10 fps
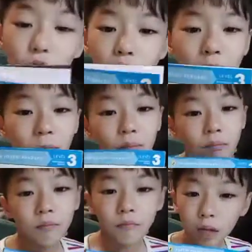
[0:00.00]
Well,
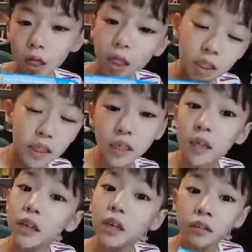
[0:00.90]

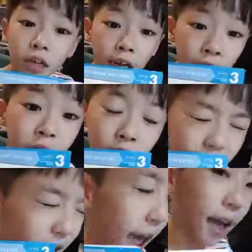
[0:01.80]
then
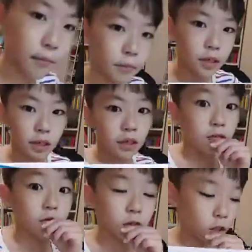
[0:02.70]
Cam
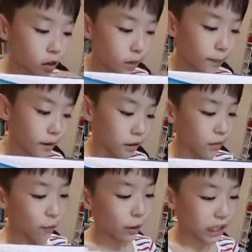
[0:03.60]
thought about
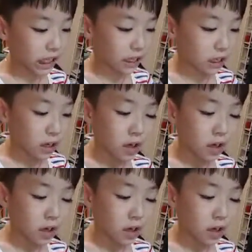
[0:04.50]
a riddle.